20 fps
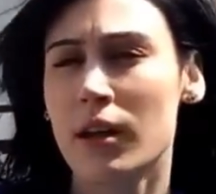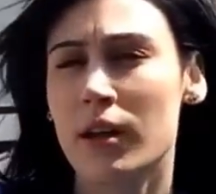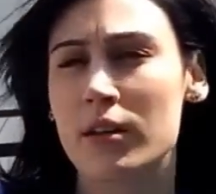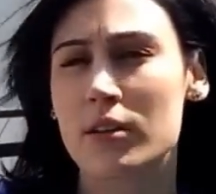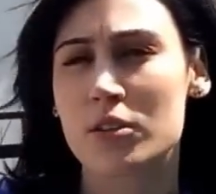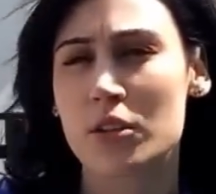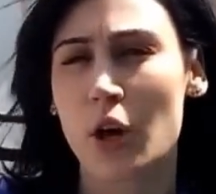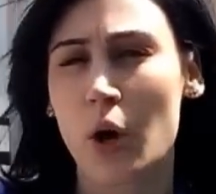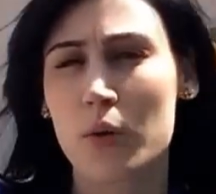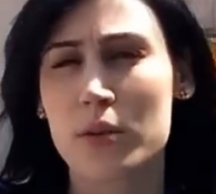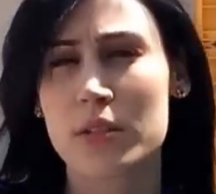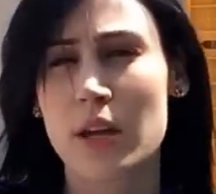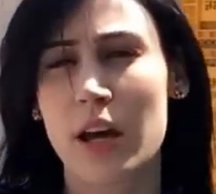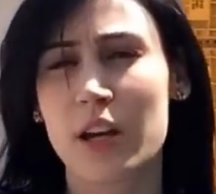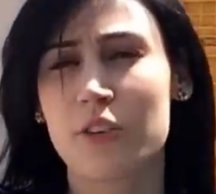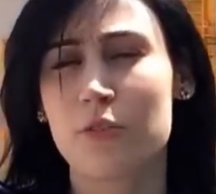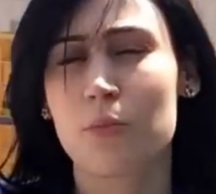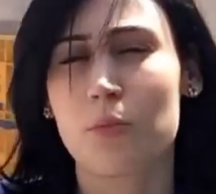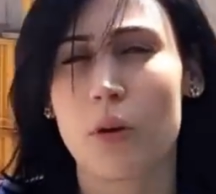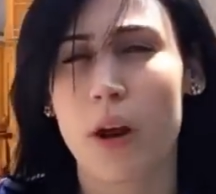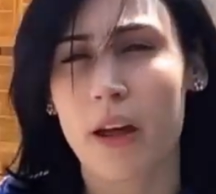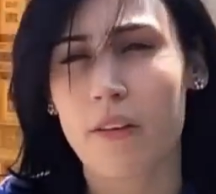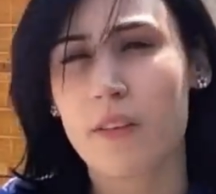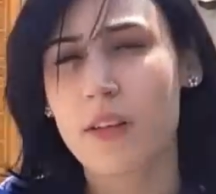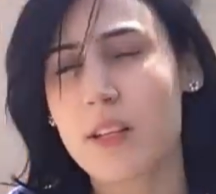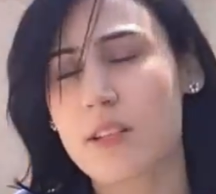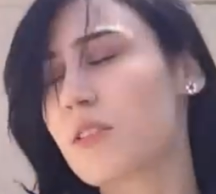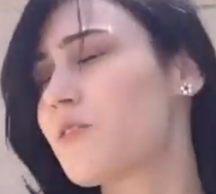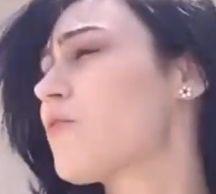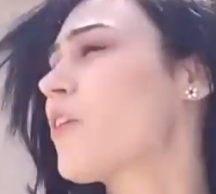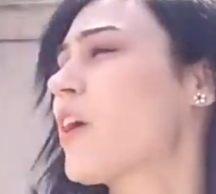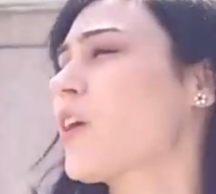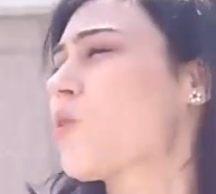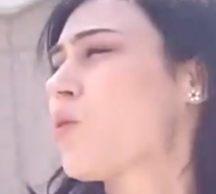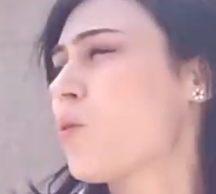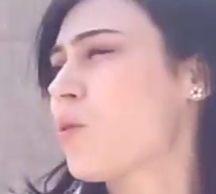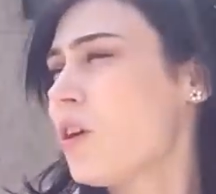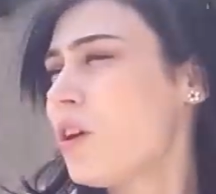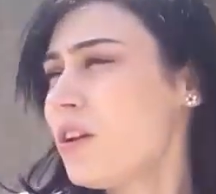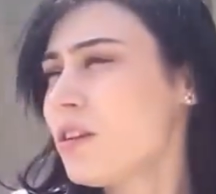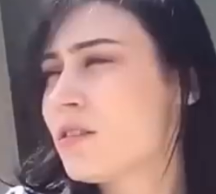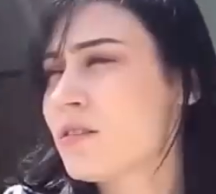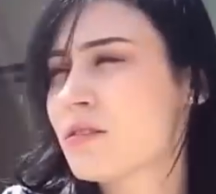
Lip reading: so it's kind of private. It's very cool.